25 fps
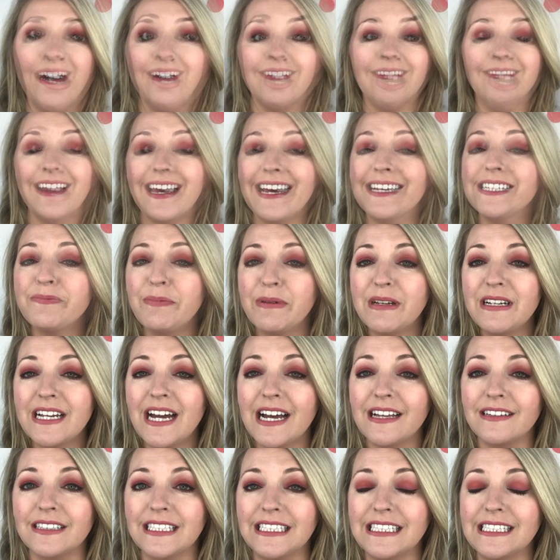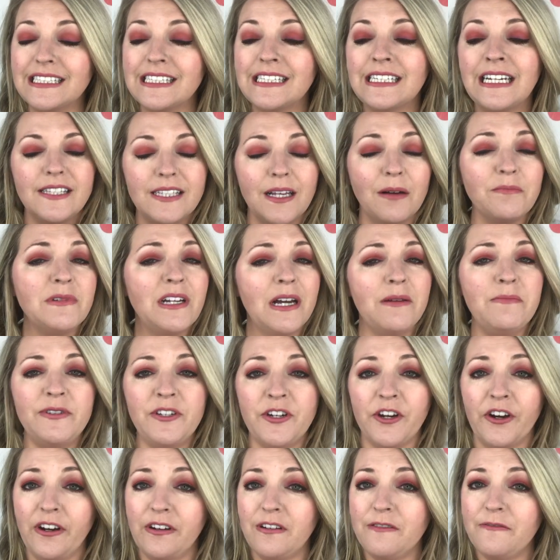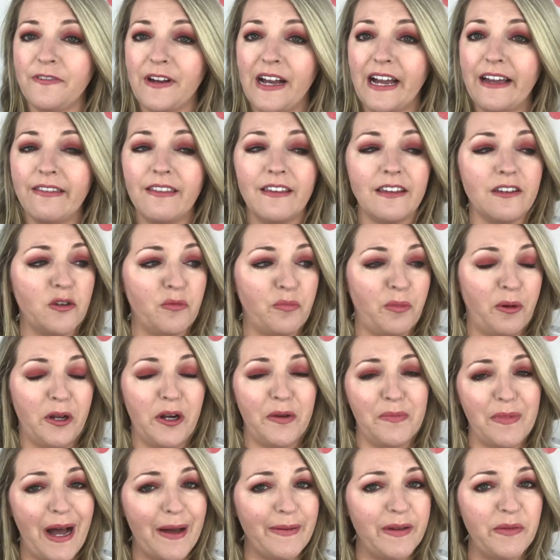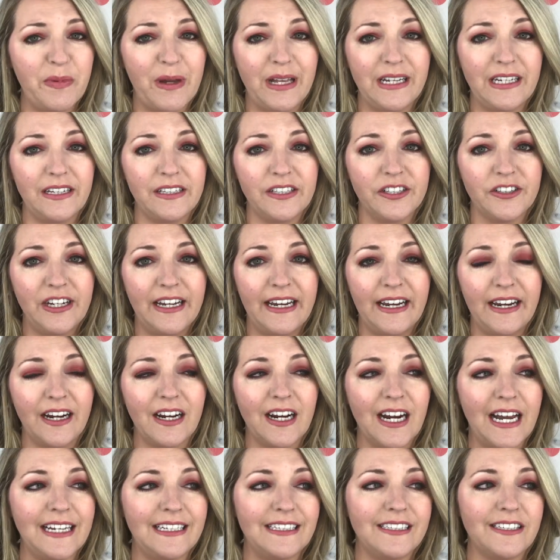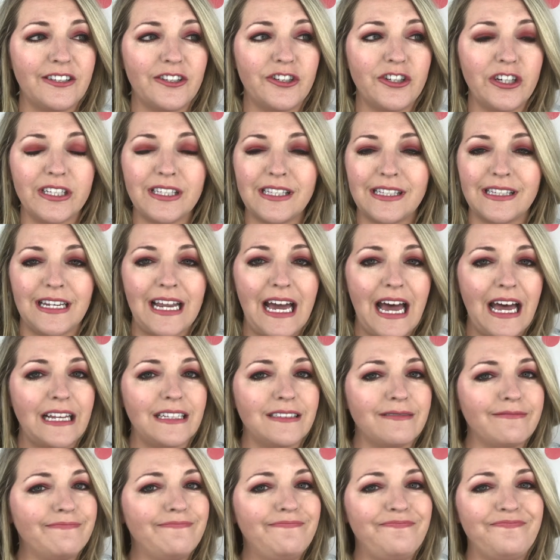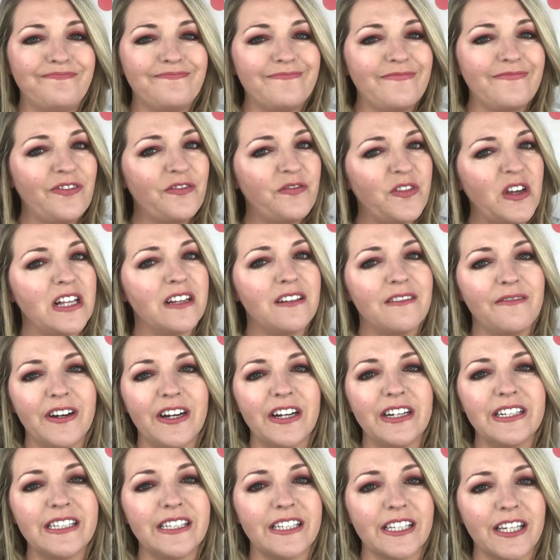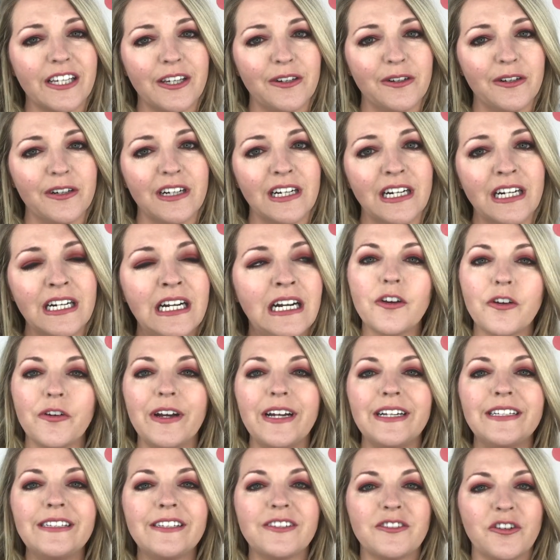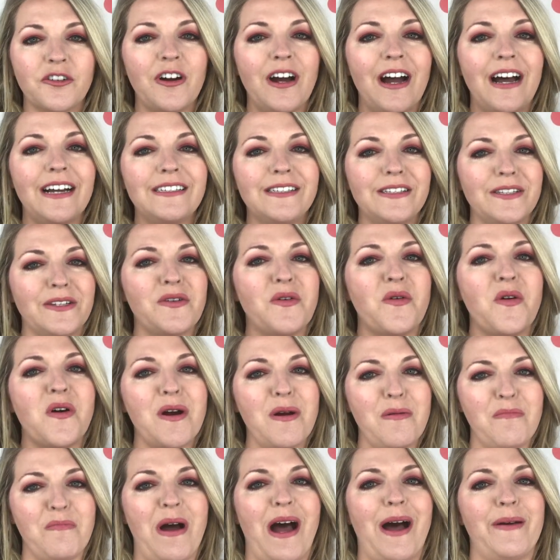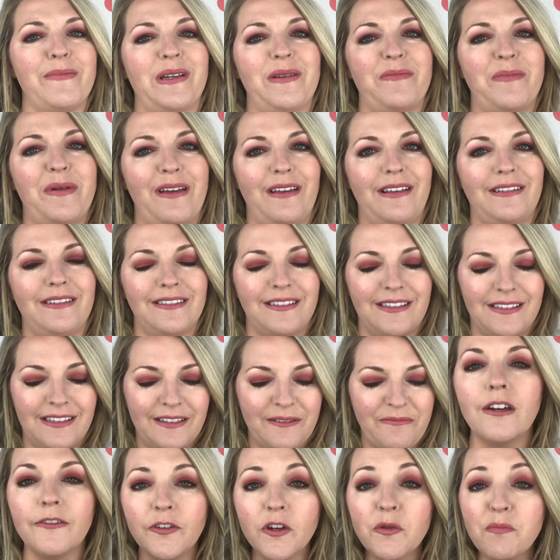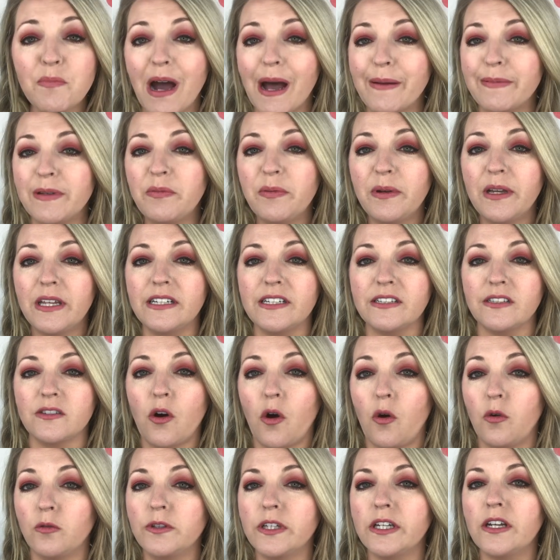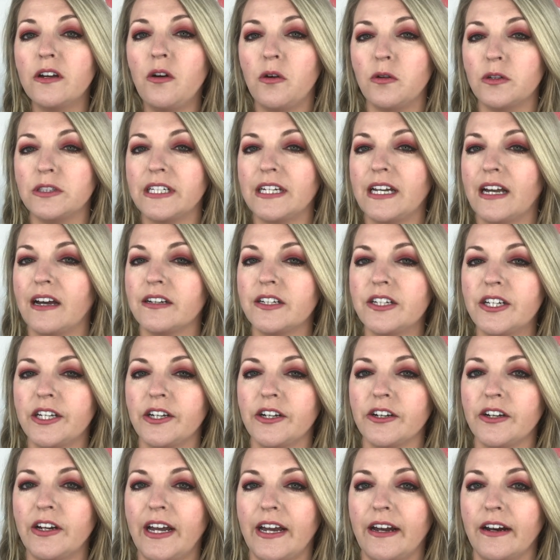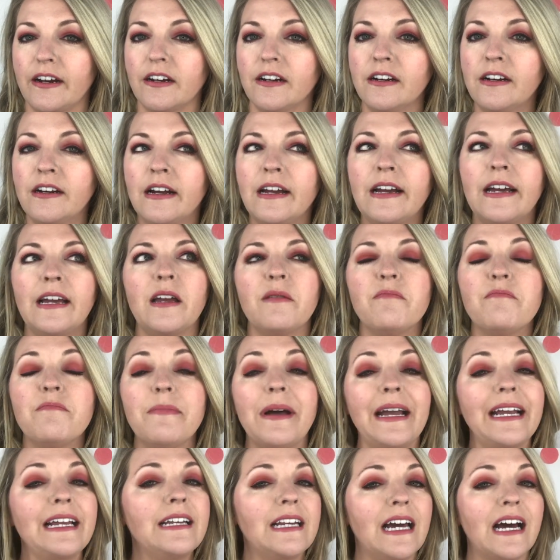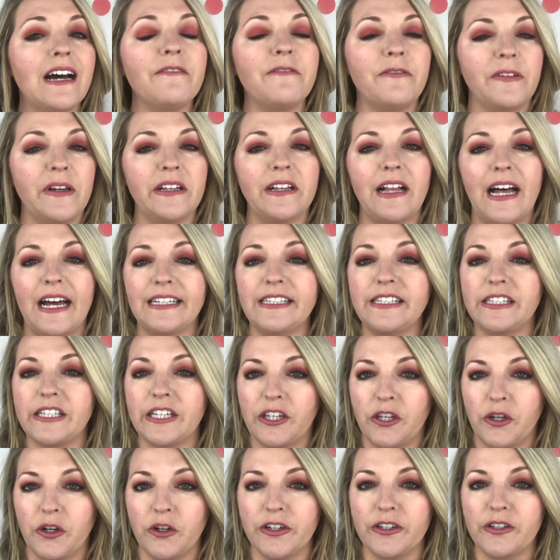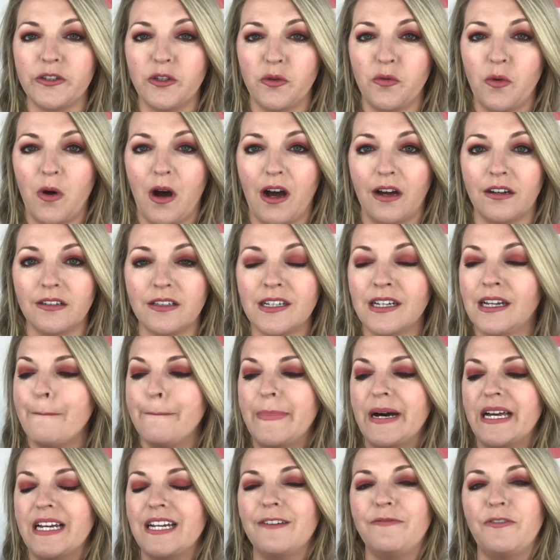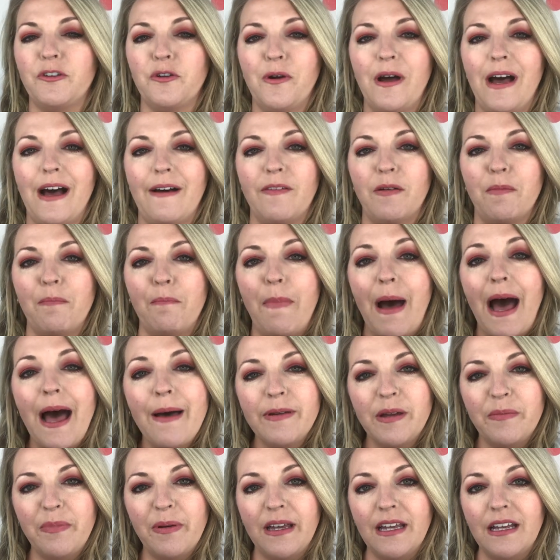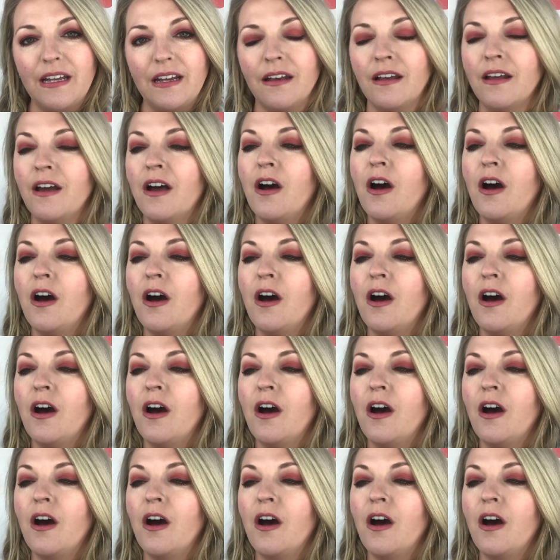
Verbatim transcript: And last but not least, sometimes you're gonna find that you put a bobby pin in your hair and it's just not feeling very secure. Crisscross your bobby pin. If your bobby pin is only holding onto your hair, it might not feel as secure as you want. But if you have a bobby pin